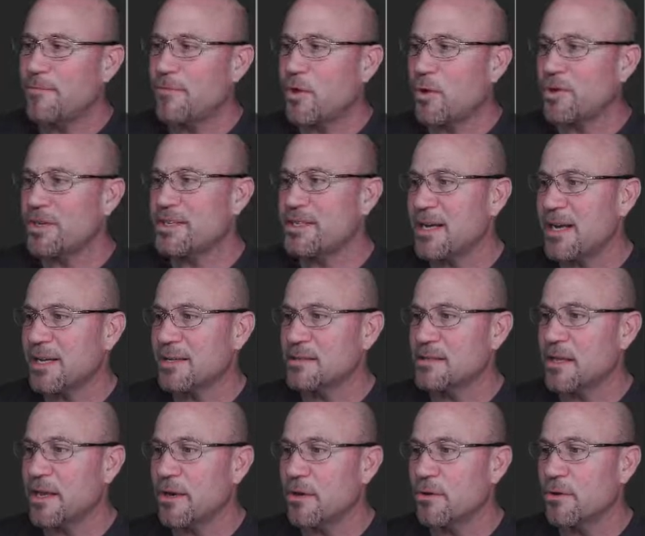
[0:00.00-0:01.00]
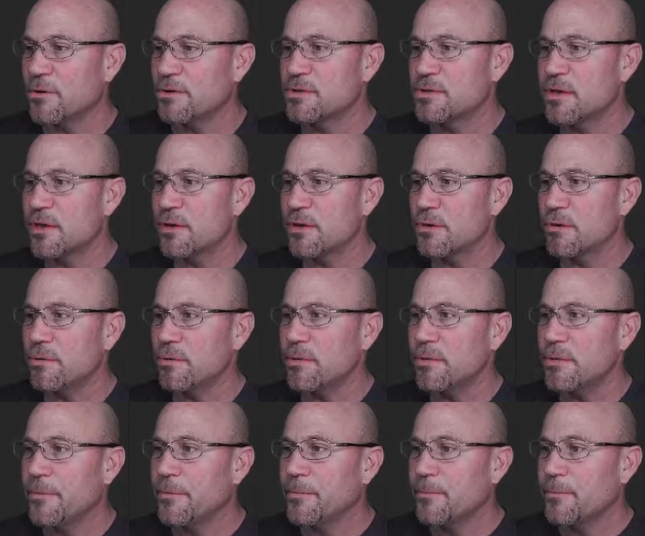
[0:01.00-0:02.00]
thirty seconds later or so,
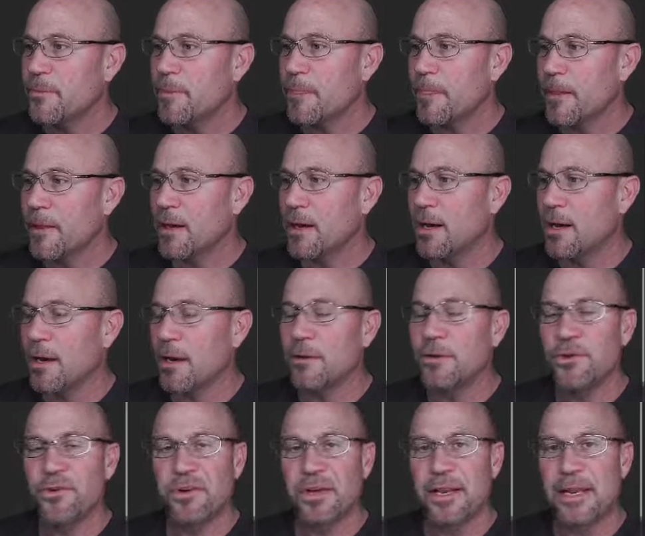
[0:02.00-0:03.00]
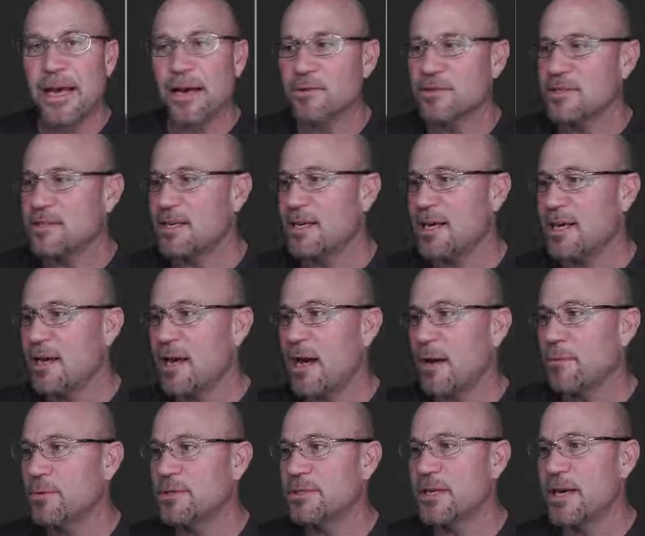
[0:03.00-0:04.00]
uh, you can now see I
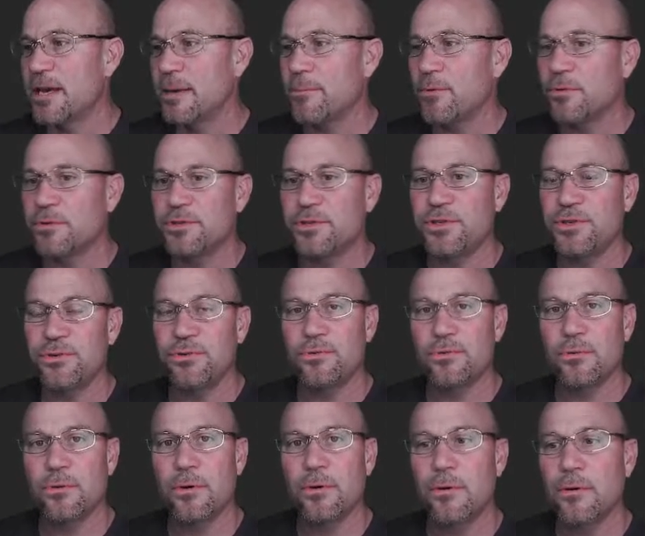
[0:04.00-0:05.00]
was able to